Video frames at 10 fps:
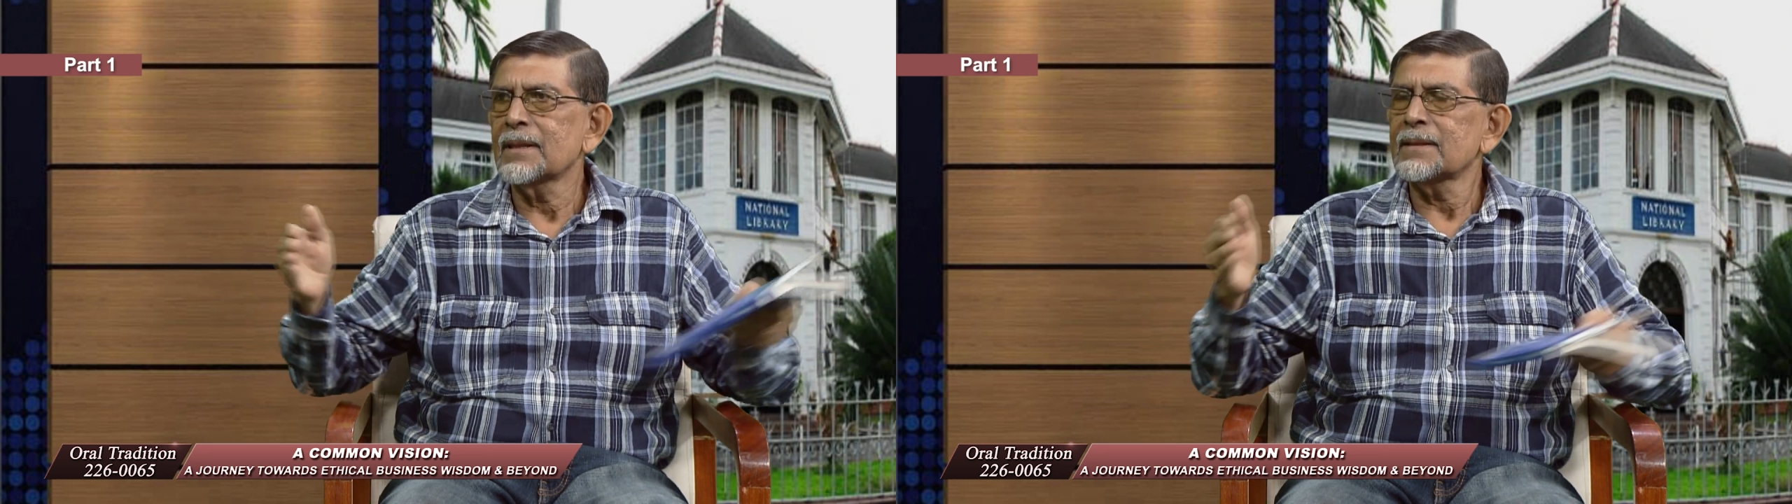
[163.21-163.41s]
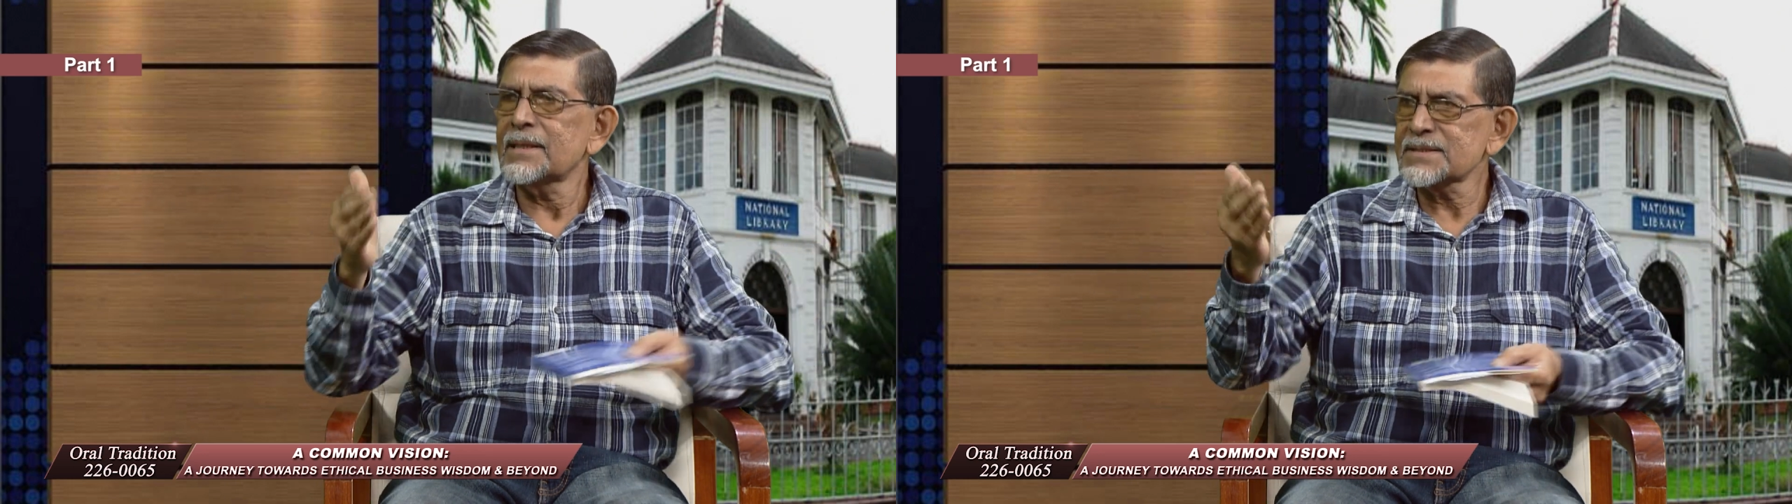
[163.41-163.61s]

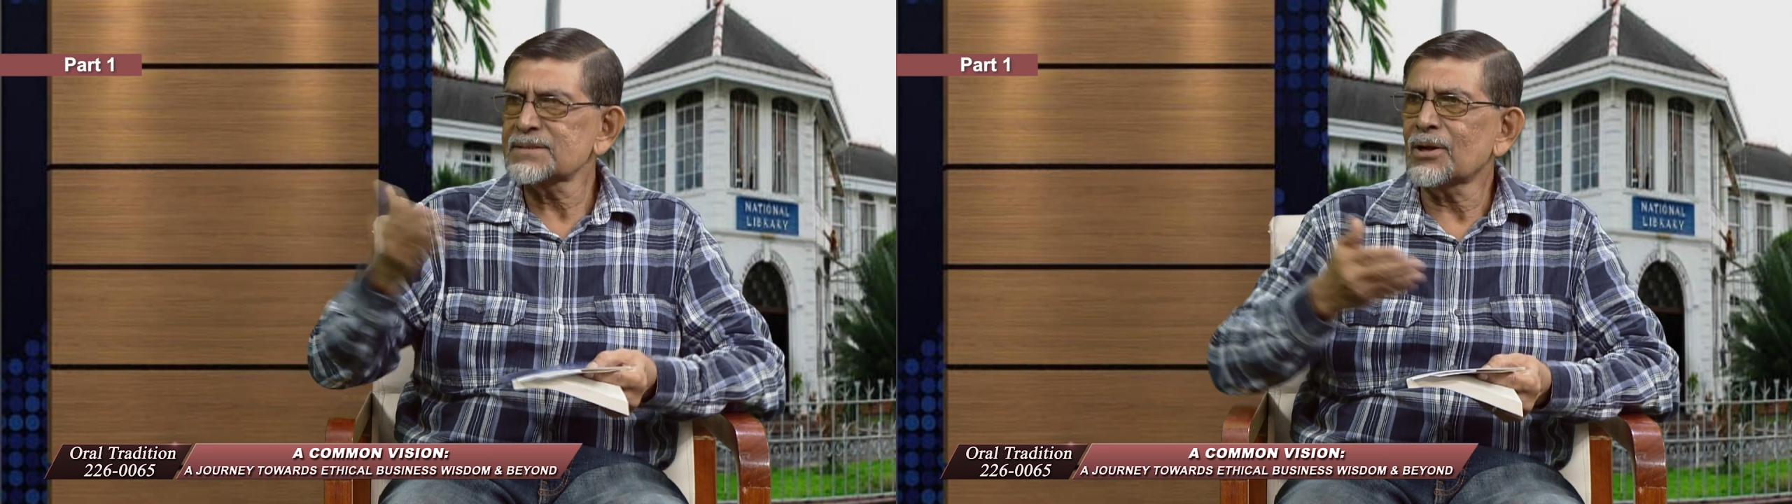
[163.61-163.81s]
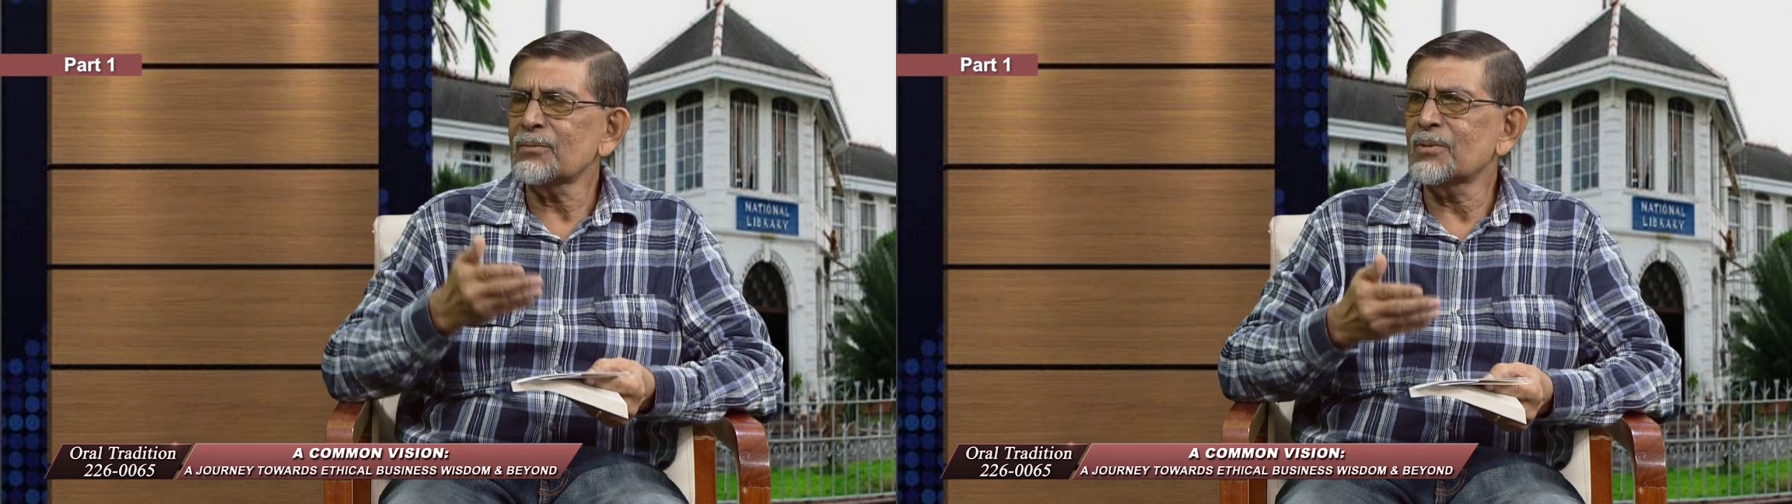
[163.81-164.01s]
Let's
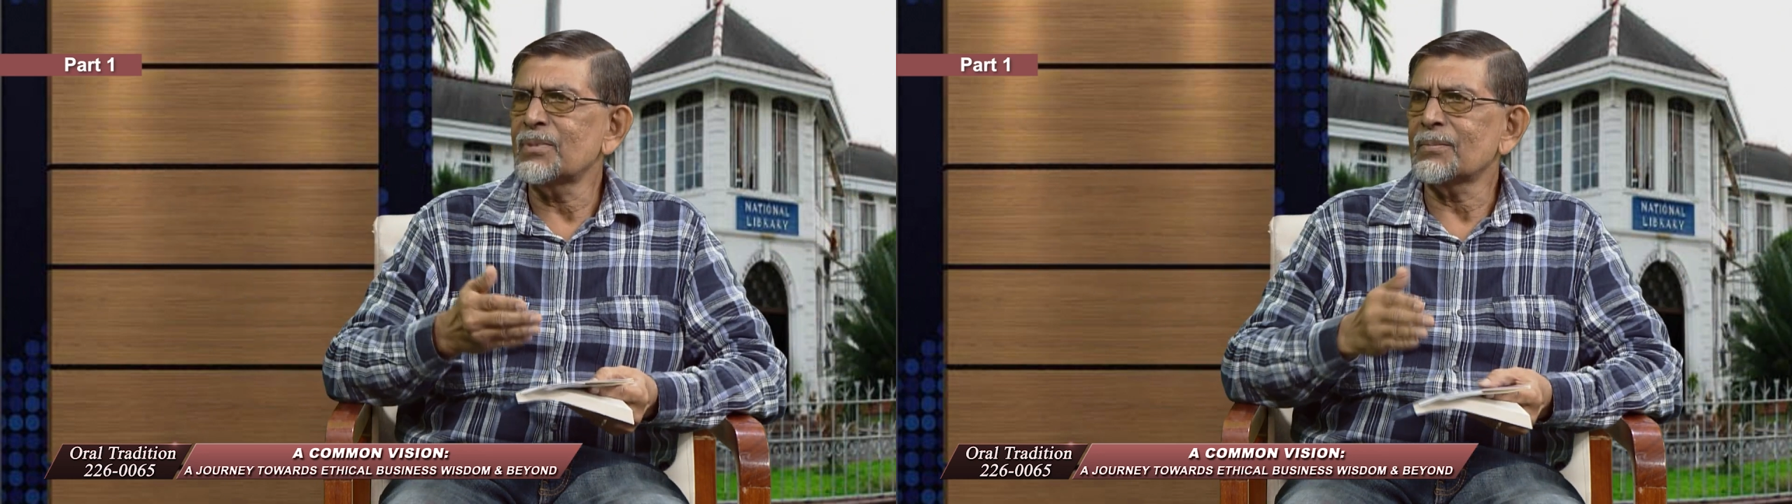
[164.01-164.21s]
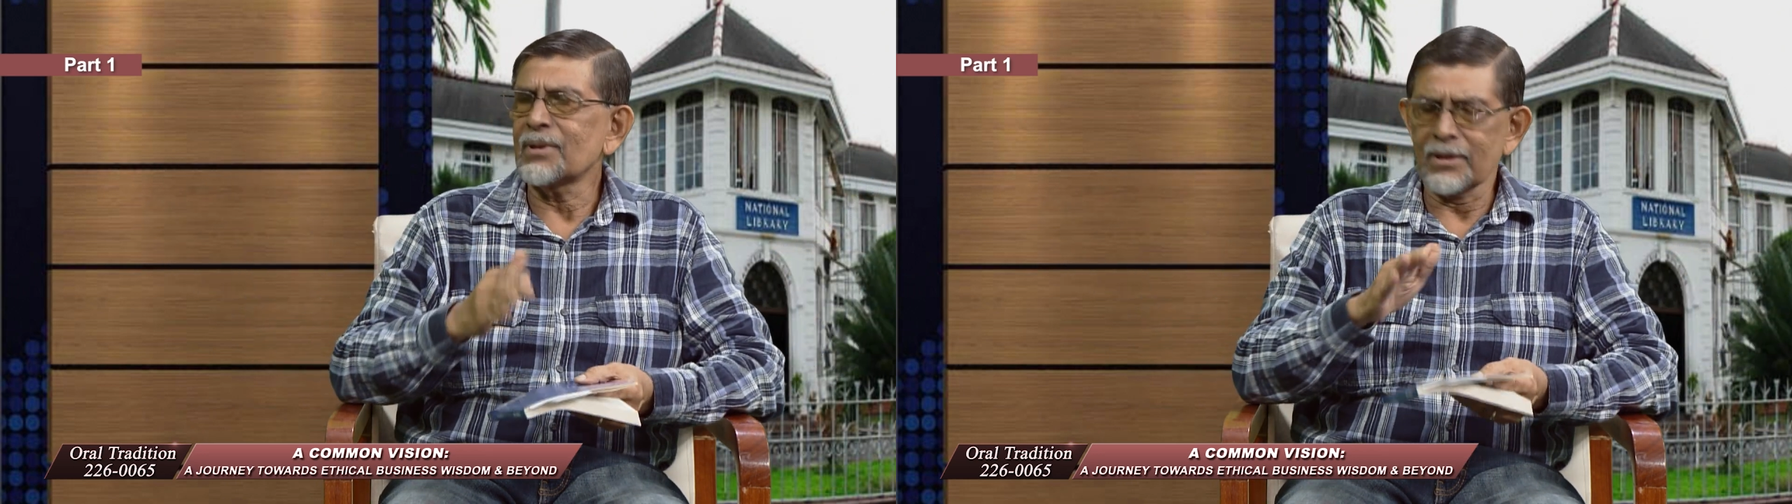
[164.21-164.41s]
talk about
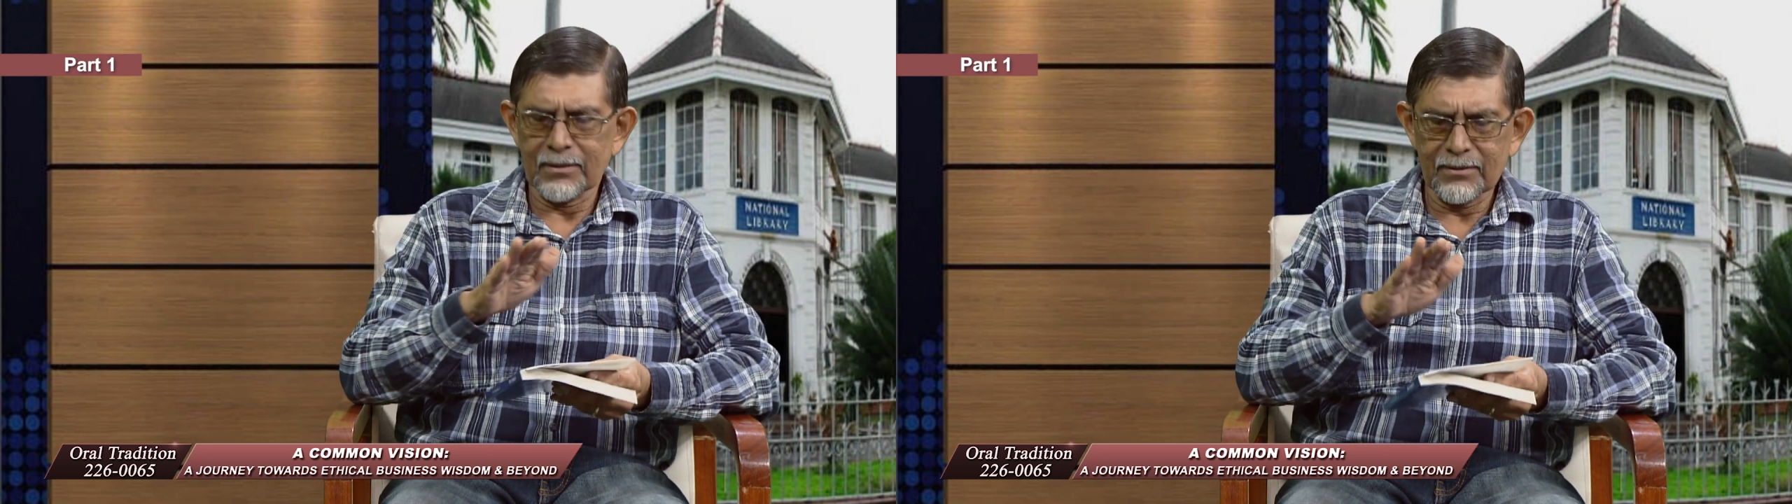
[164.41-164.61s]
people.